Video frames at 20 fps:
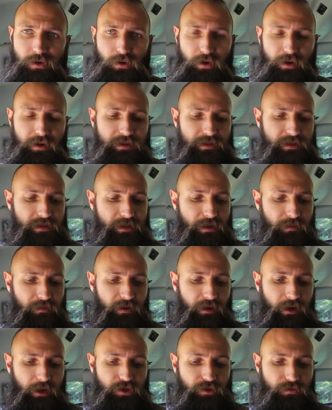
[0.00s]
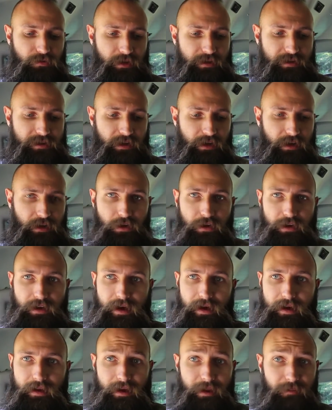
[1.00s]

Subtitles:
or this is something that I should really take a look at?